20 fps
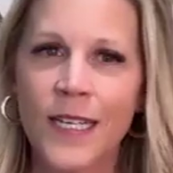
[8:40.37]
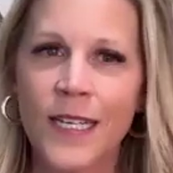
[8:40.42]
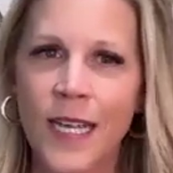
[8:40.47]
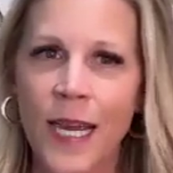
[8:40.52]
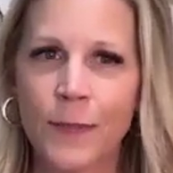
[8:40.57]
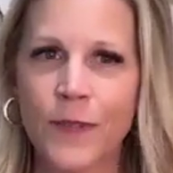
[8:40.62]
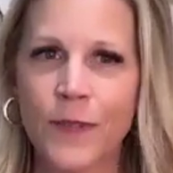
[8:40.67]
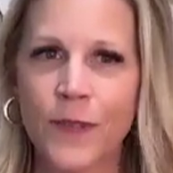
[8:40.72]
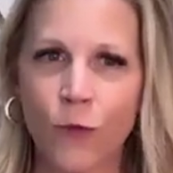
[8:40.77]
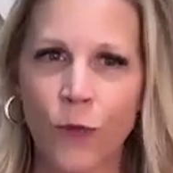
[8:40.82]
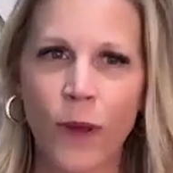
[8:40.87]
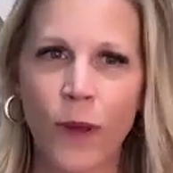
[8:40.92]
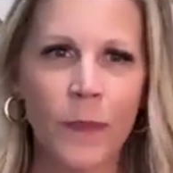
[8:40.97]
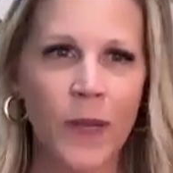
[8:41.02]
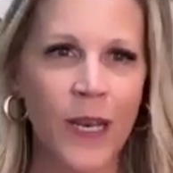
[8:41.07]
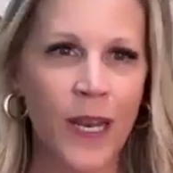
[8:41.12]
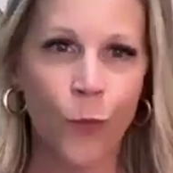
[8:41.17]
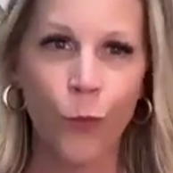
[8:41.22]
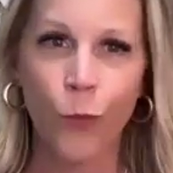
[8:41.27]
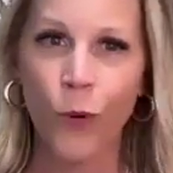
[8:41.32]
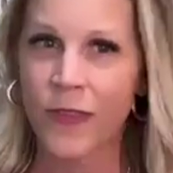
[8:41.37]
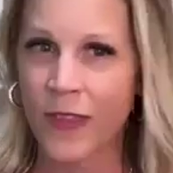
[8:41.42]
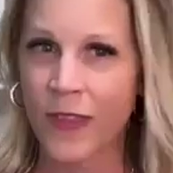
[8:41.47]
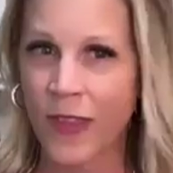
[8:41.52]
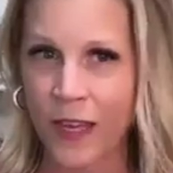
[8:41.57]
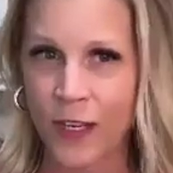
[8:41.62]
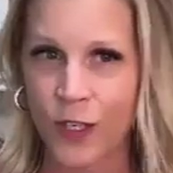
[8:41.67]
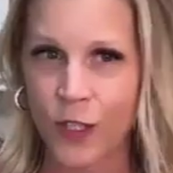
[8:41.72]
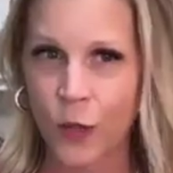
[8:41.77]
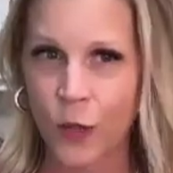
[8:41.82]
types of women and what
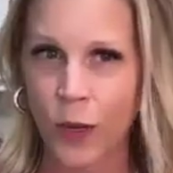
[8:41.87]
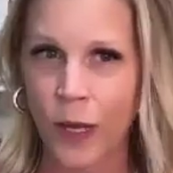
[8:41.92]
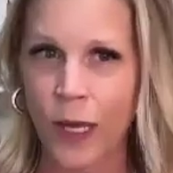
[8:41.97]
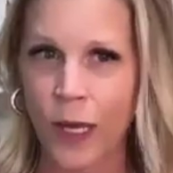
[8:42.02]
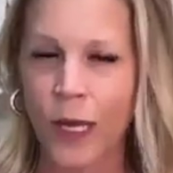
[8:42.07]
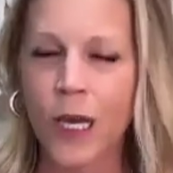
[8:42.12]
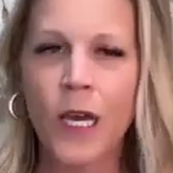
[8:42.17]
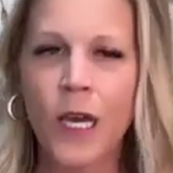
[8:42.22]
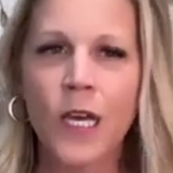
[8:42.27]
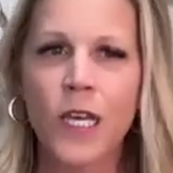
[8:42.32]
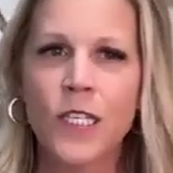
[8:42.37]
they enjoy.